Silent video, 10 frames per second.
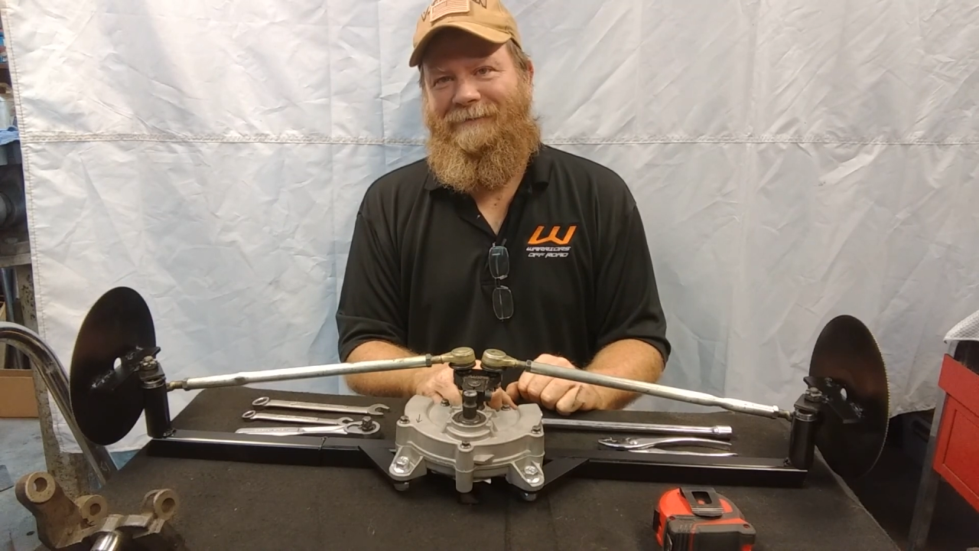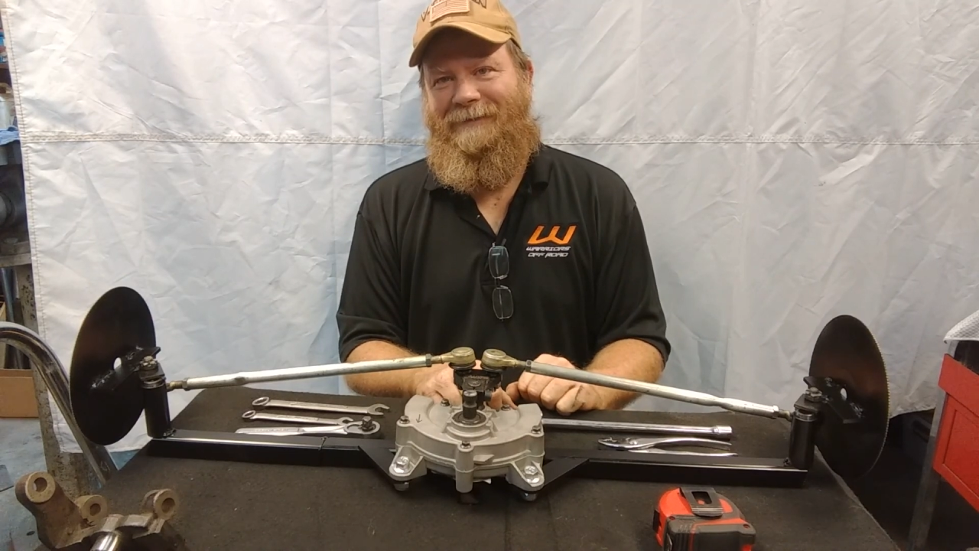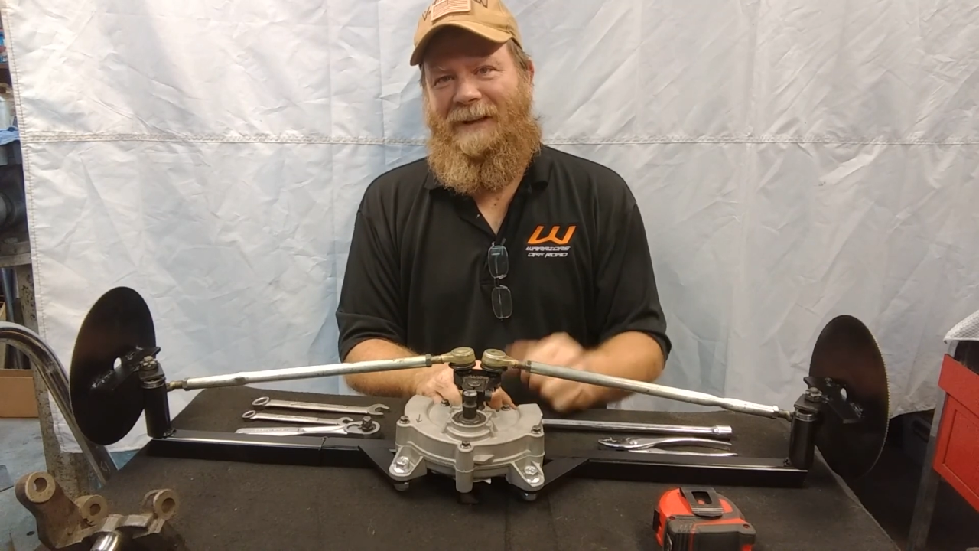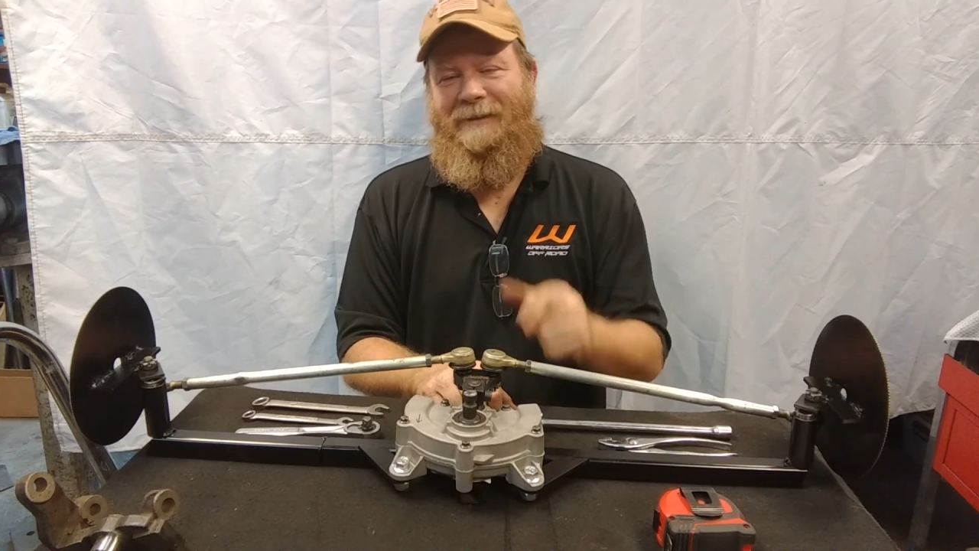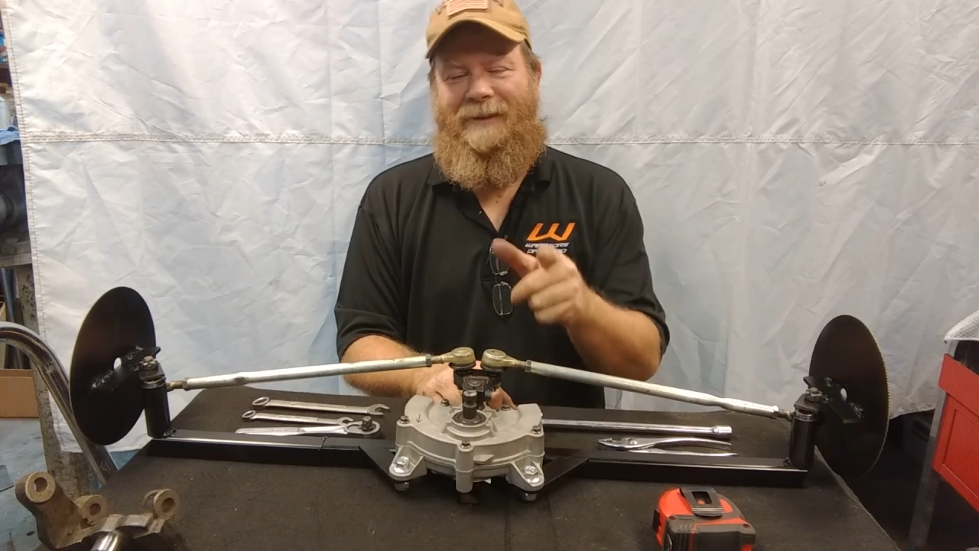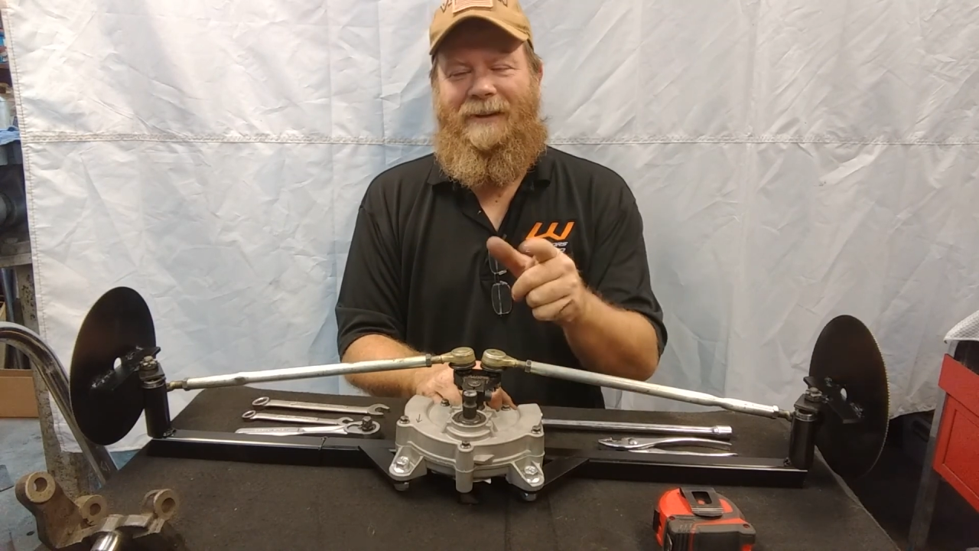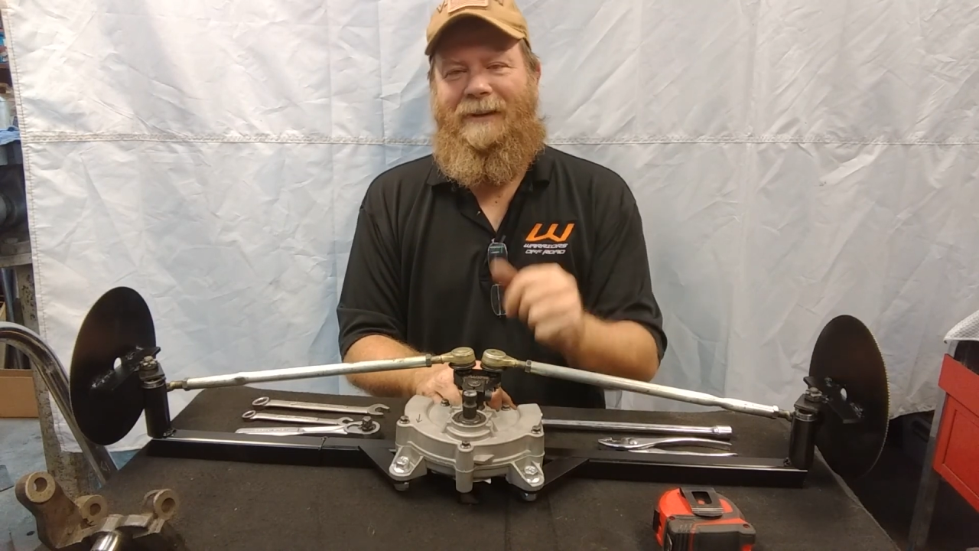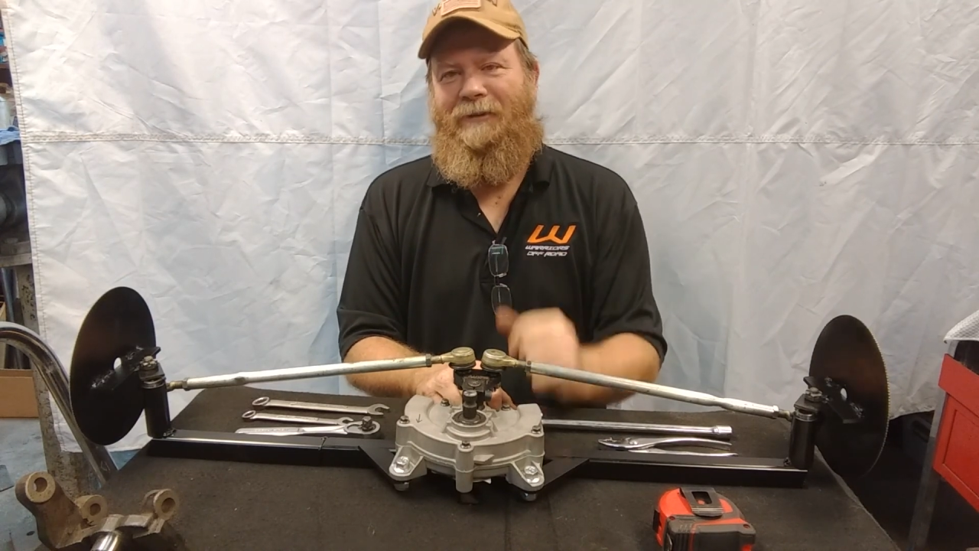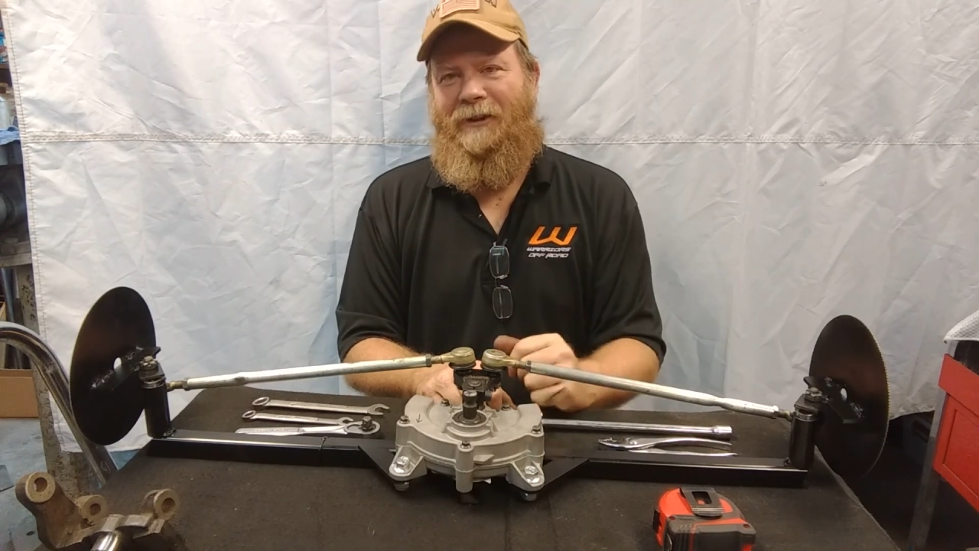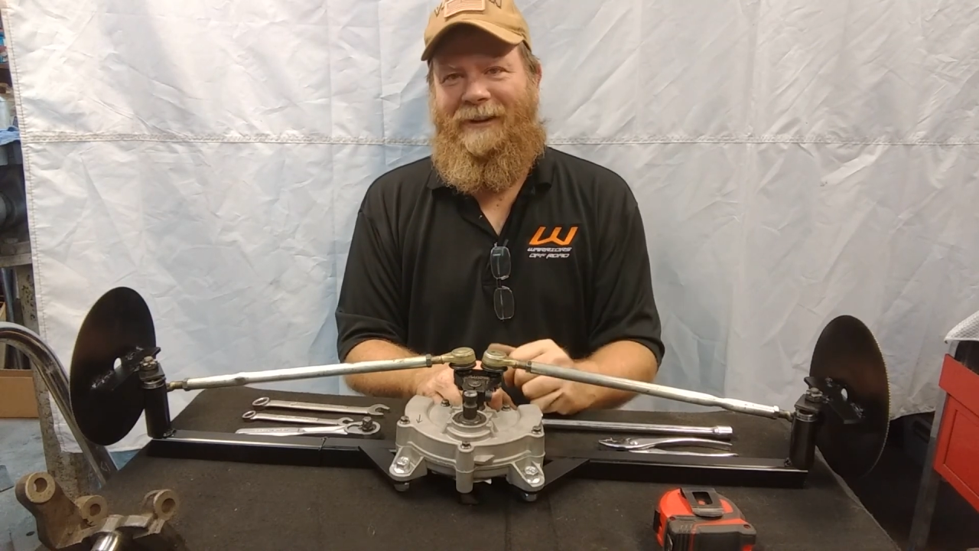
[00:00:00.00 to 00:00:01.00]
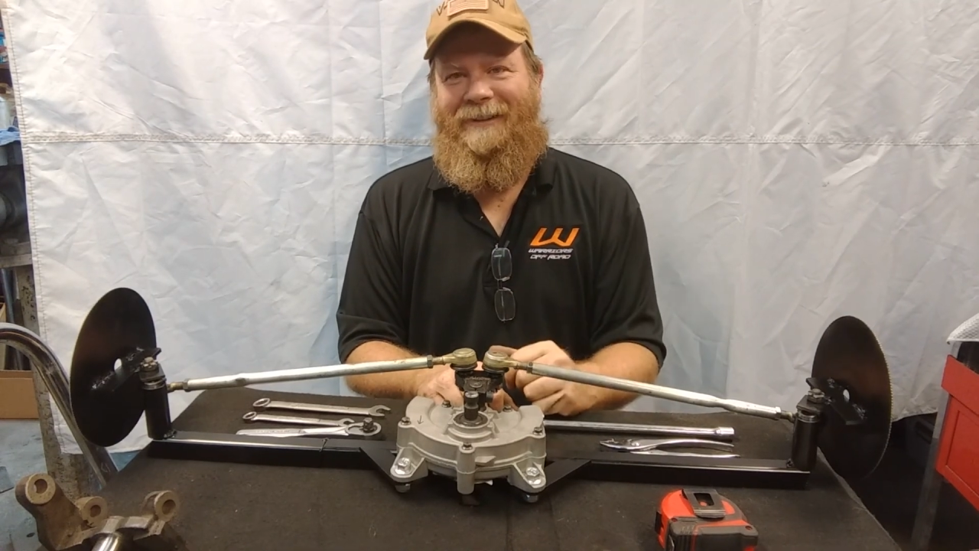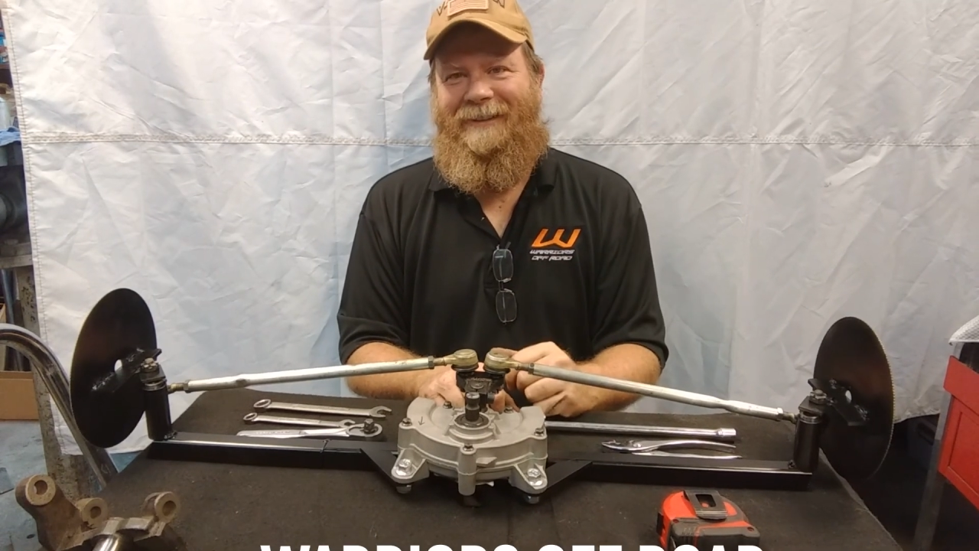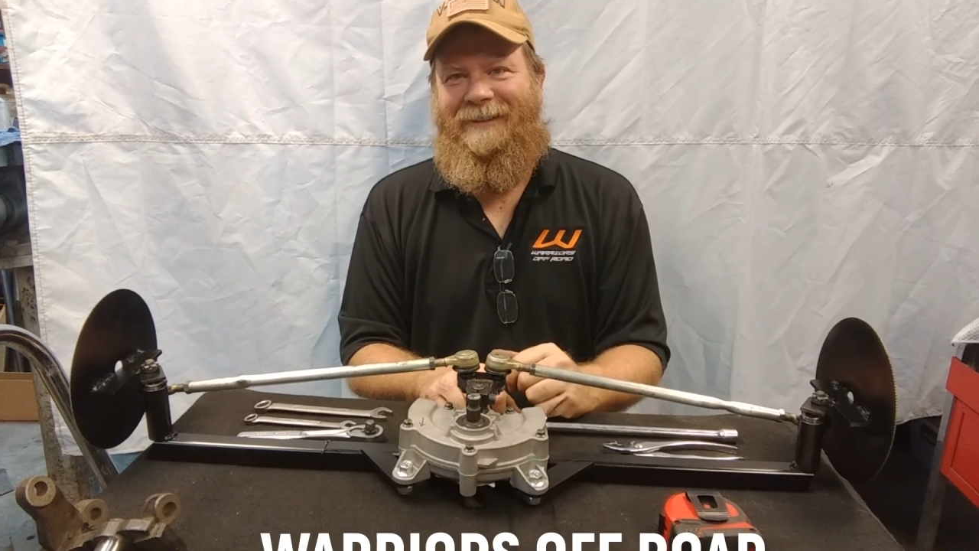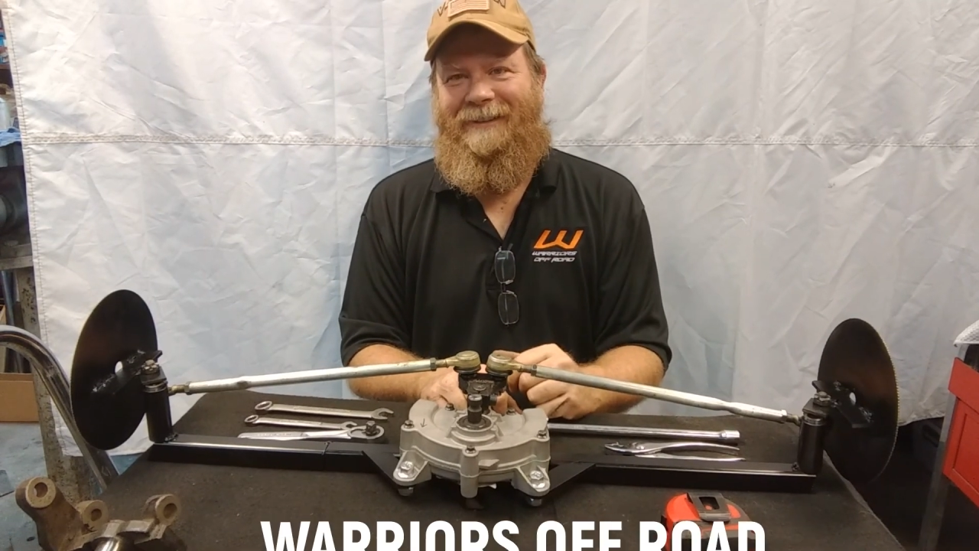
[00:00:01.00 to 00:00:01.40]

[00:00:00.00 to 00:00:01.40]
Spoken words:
Thanks a lot and have a good day.